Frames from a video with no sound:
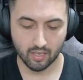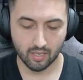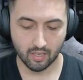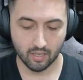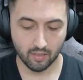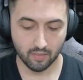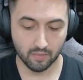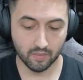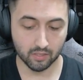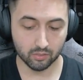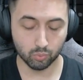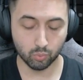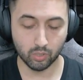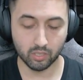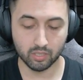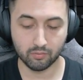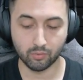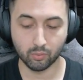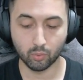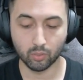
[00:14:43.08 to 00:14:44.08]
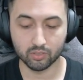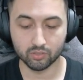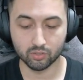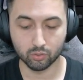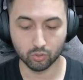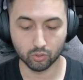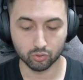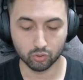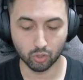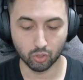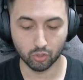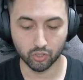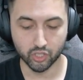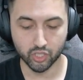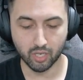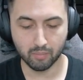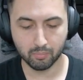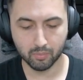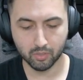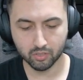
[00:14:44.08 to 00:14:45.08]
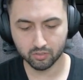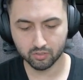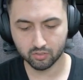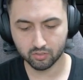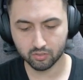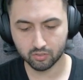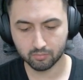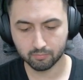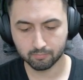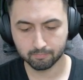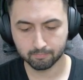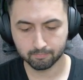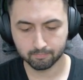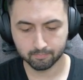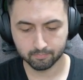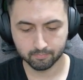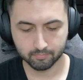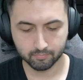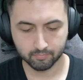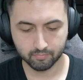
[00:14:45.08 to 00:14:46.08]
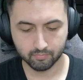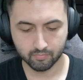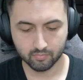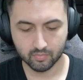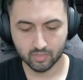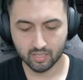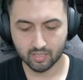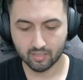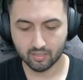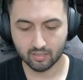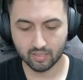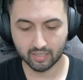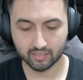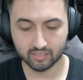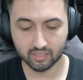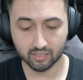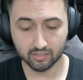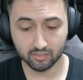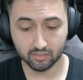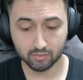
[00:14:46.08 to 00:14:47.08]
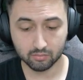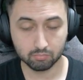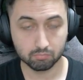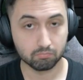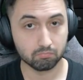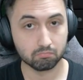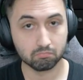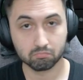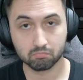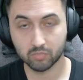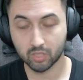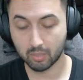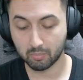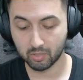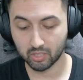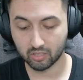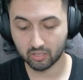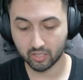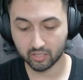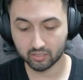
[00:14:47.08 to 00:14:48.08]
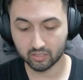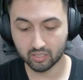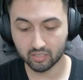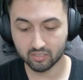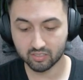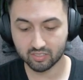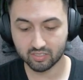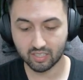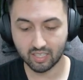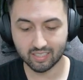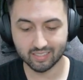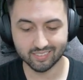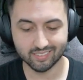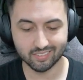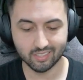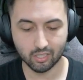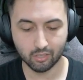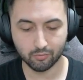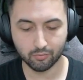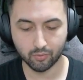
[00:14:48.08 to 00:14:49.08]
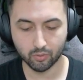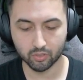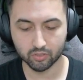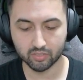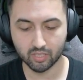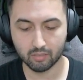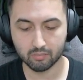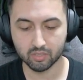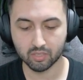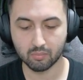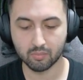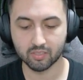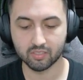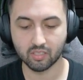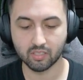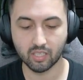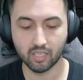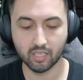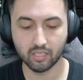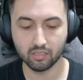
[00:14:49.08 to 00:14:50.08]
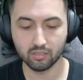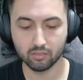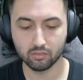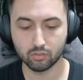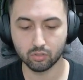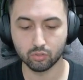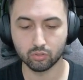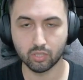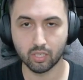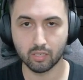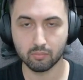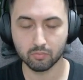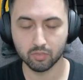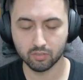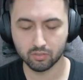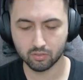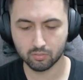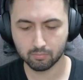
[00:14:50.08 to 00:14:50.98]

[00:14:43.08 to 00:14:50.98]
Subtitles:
this one if you want to control the sharpness, like this, keeping it like this, and instead of 4 times MSAA, 2 times.